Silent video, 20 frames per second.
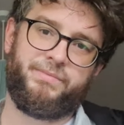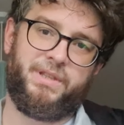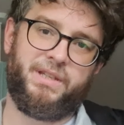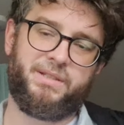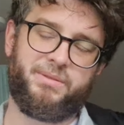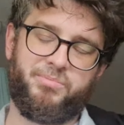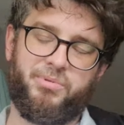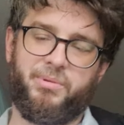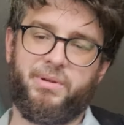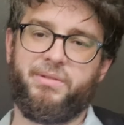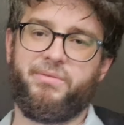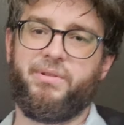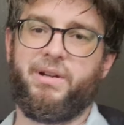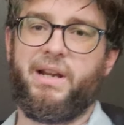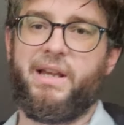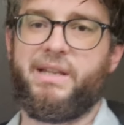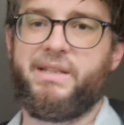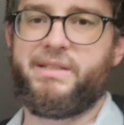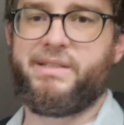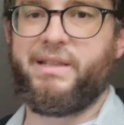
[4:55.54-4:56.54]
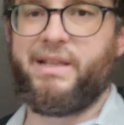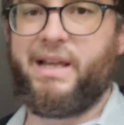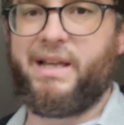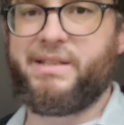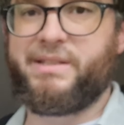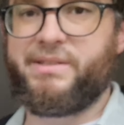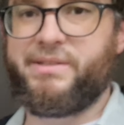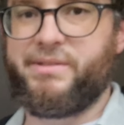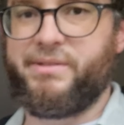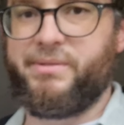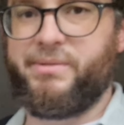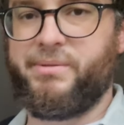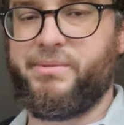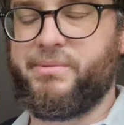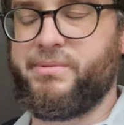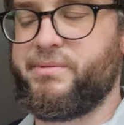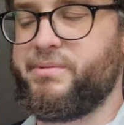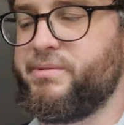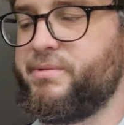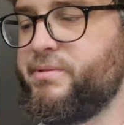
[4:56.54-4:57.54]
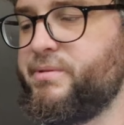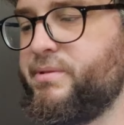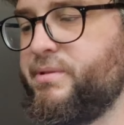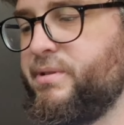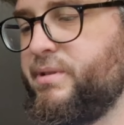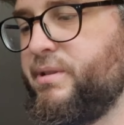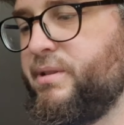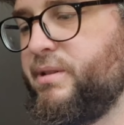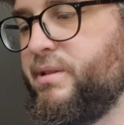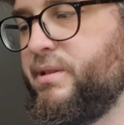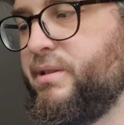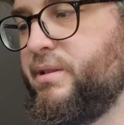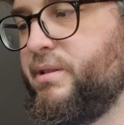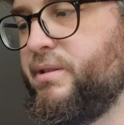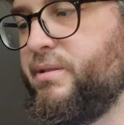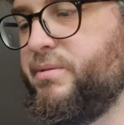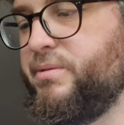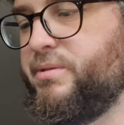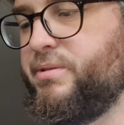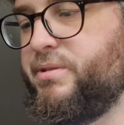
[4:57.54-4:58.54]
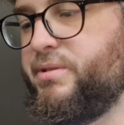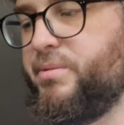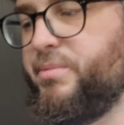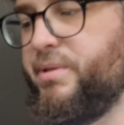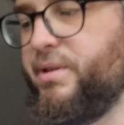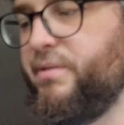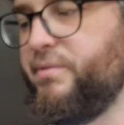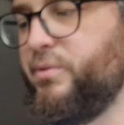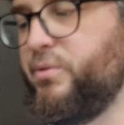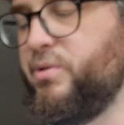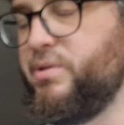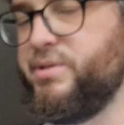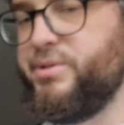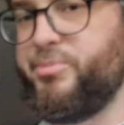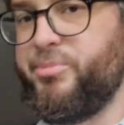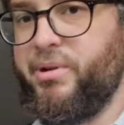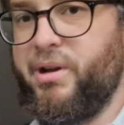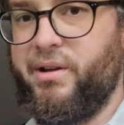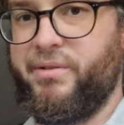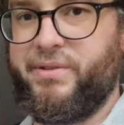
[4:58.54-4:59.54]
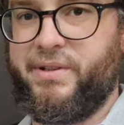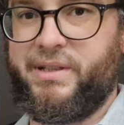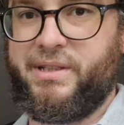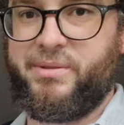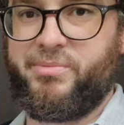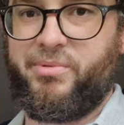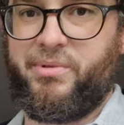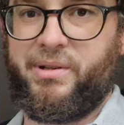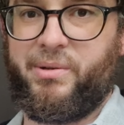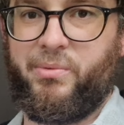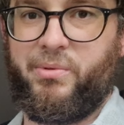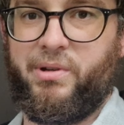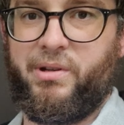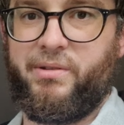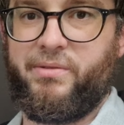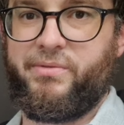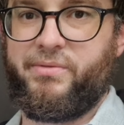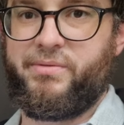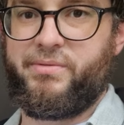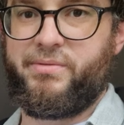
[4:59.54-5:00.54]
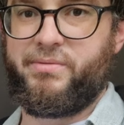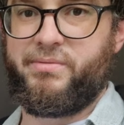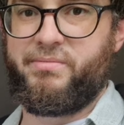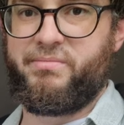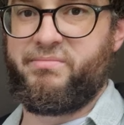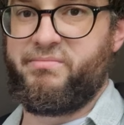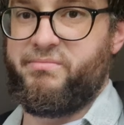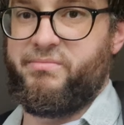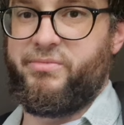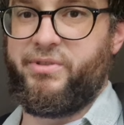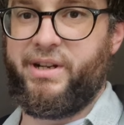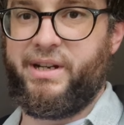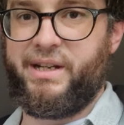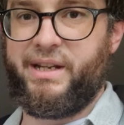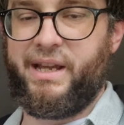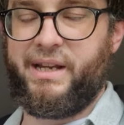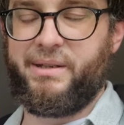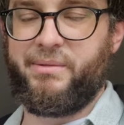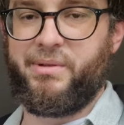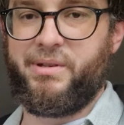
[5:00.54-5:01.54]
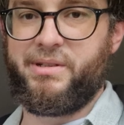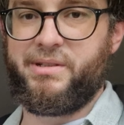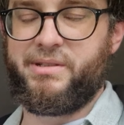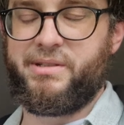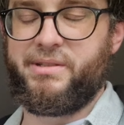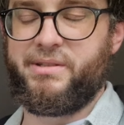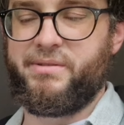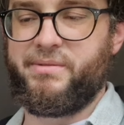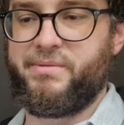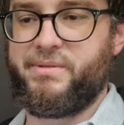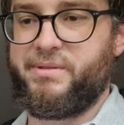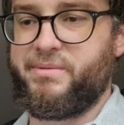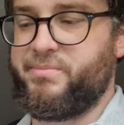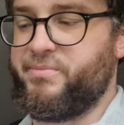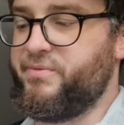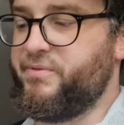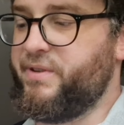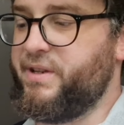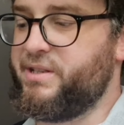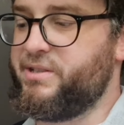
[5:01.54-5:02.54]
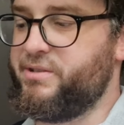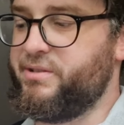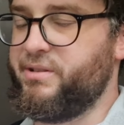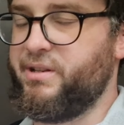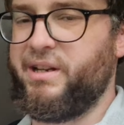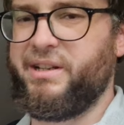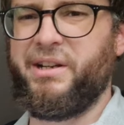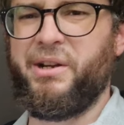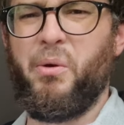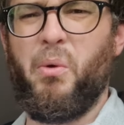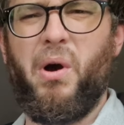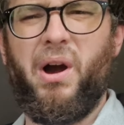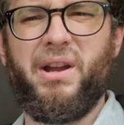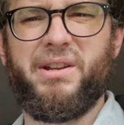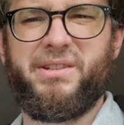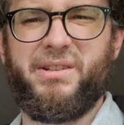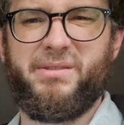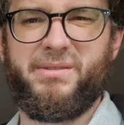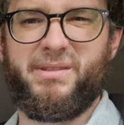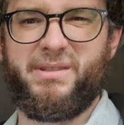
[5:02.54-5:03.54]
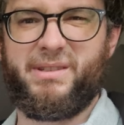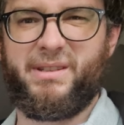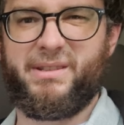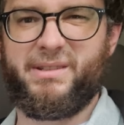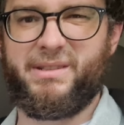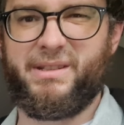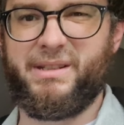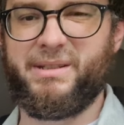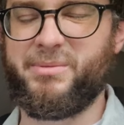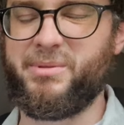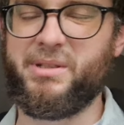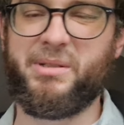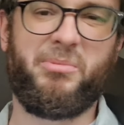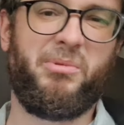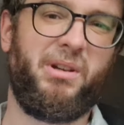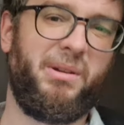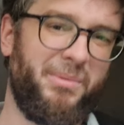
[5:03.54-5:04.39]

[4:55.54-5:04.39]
this probably relates less to to some of the other ones, but I think it's probably worth reading anyway, just as fiction. I don't know why I chose this actually, but